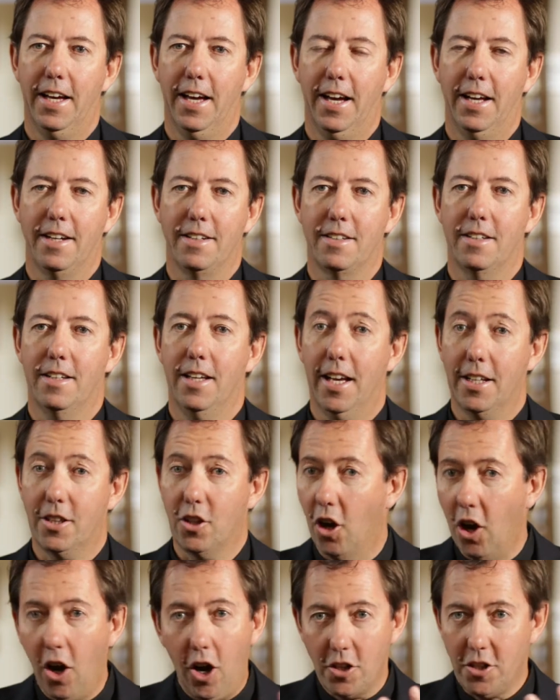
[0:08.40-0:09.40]
and at
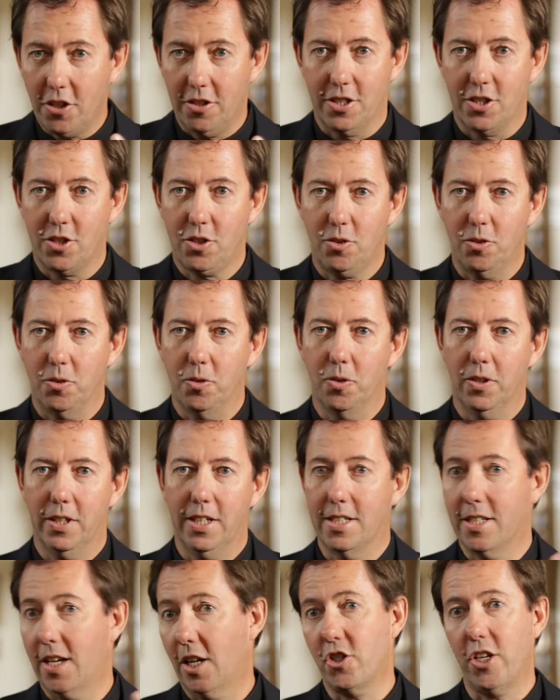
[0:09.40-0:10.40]
the heart of the school
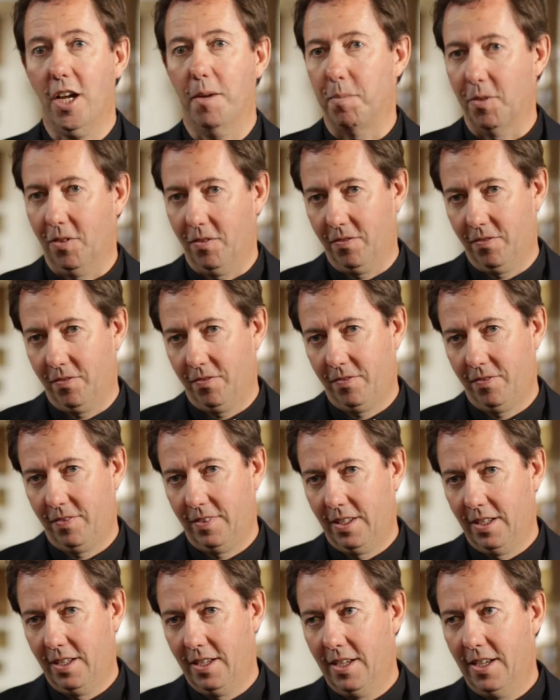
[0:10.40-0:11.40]
is our chapel.
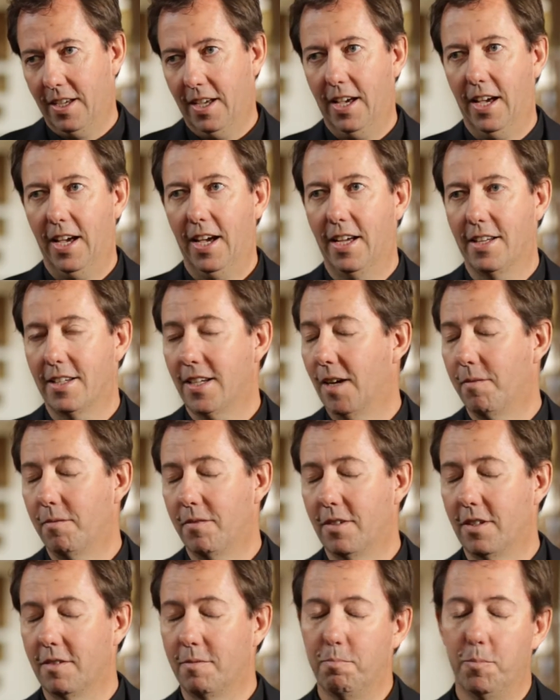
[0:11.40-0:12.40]
And
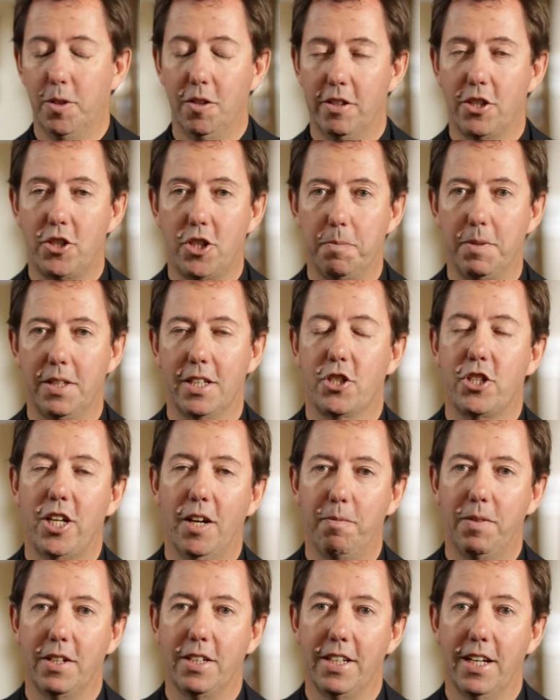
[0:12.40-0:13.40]
I'm the privilege to be the
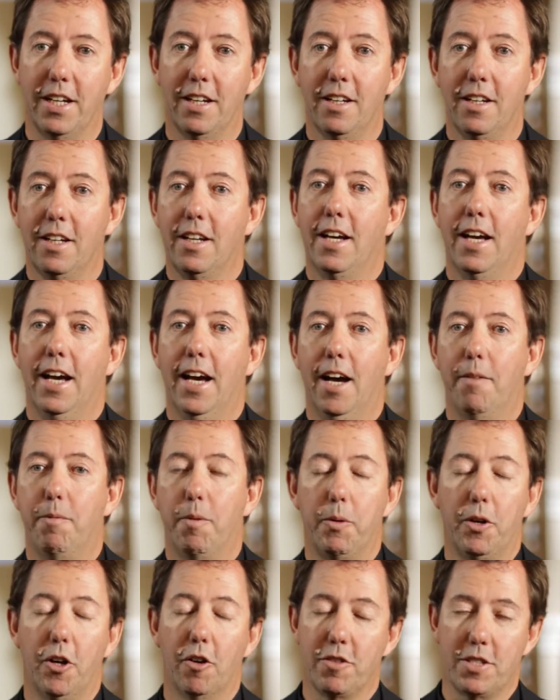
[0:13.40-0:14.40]
chaplain here, but
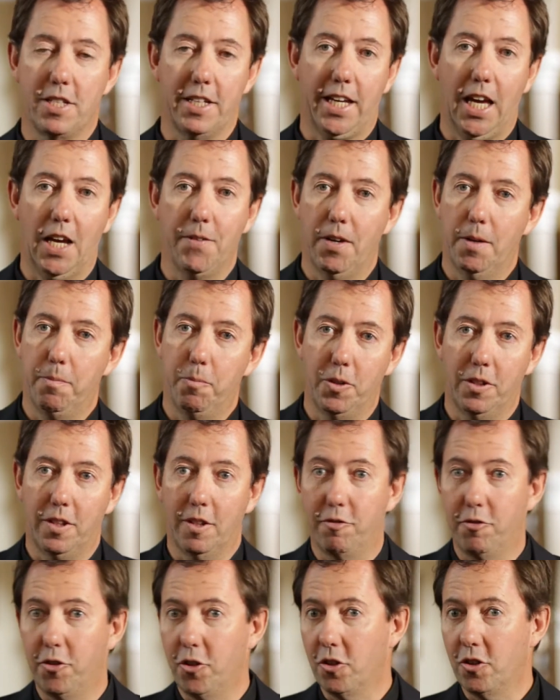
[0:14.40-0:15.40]
we obviously came up with
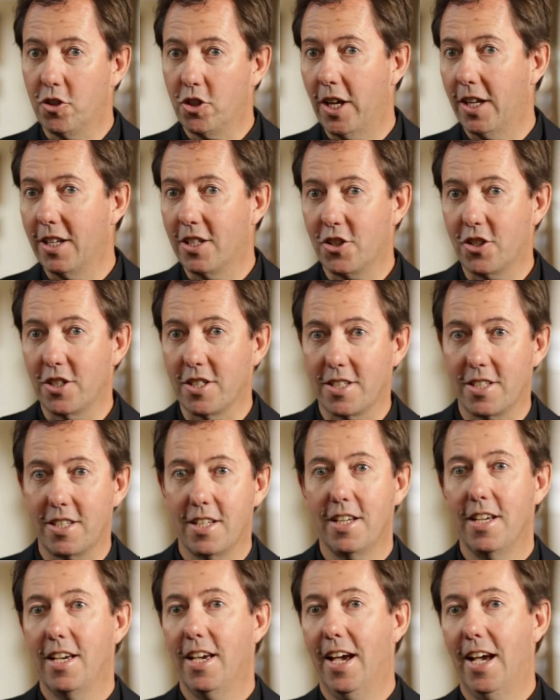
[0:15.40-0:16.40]
a few challenges
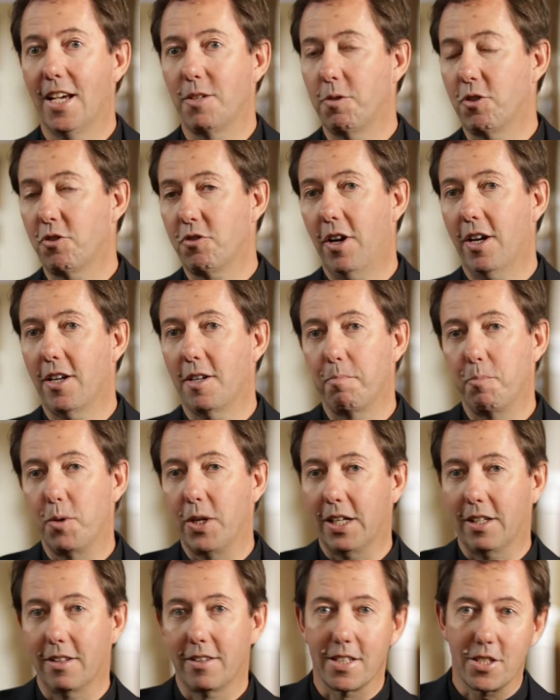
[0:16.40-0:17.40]
as we try to
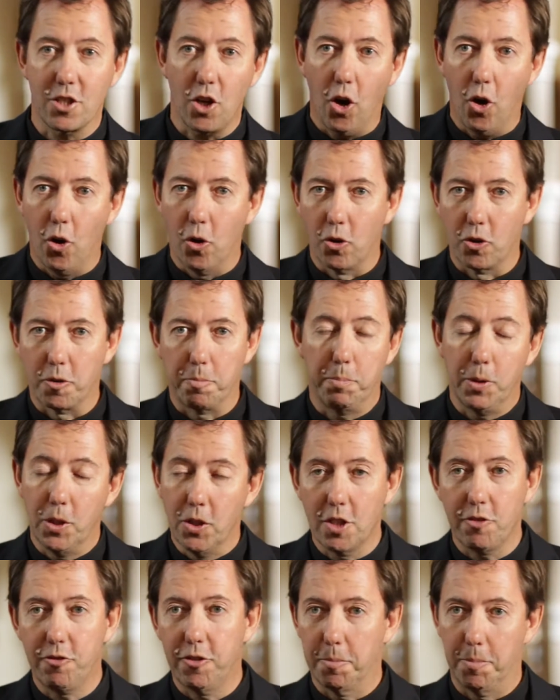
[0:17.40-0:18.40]
bring this old,
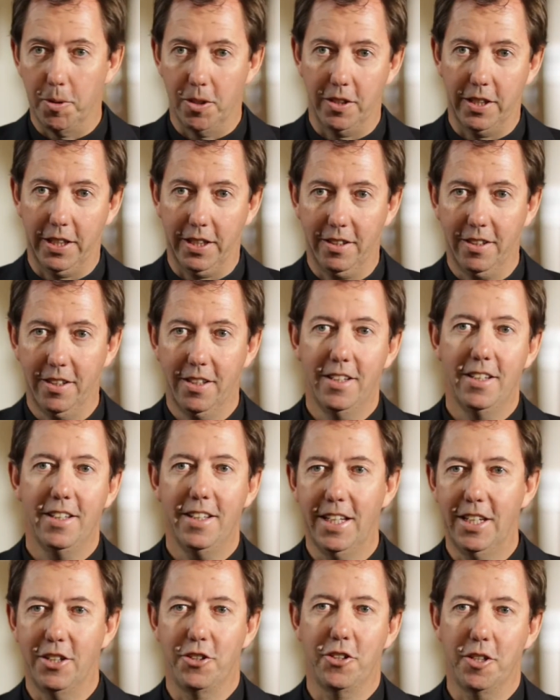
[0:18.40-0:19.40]
beautiful building
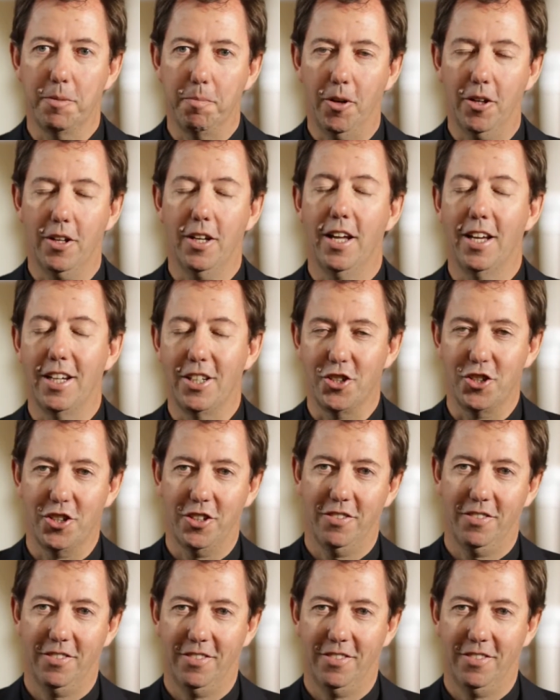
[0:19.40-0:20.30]
into the modern age.